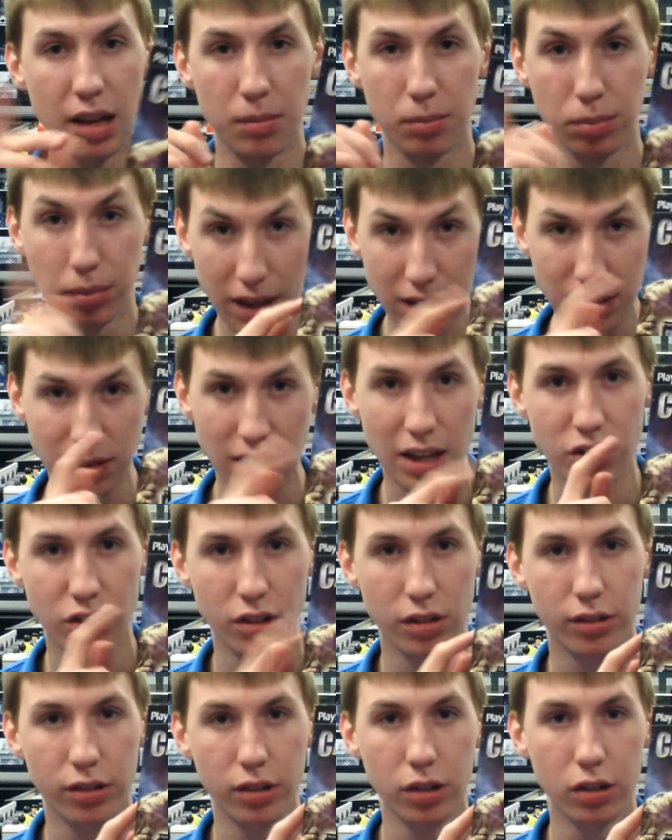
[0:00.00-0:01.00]
And
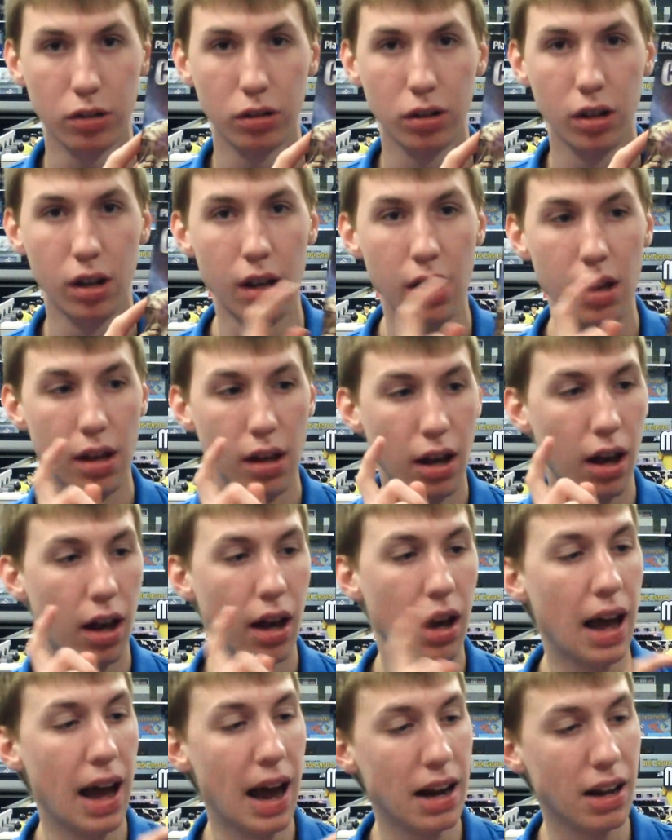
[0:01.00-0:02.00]
PlayStation 2
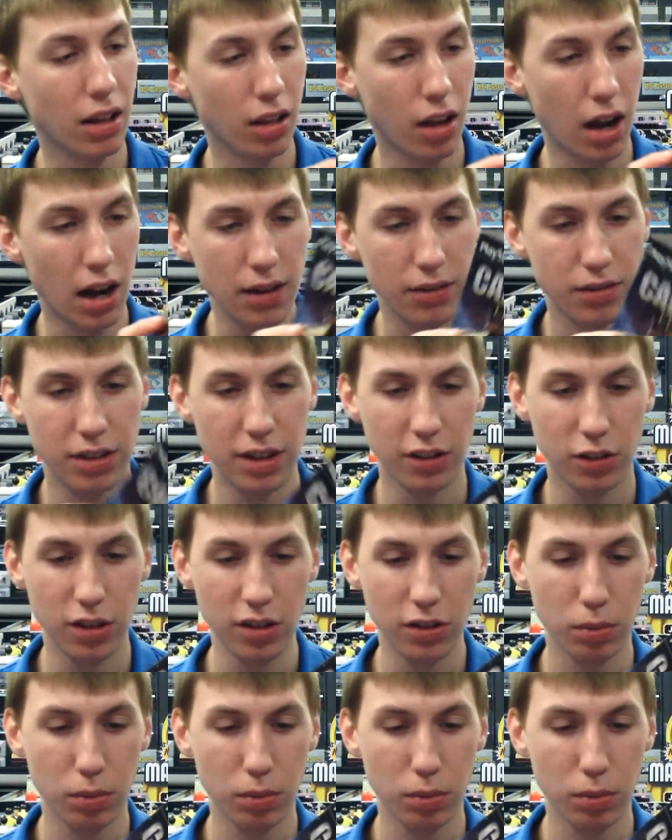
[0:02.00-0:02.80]
had a lot of these.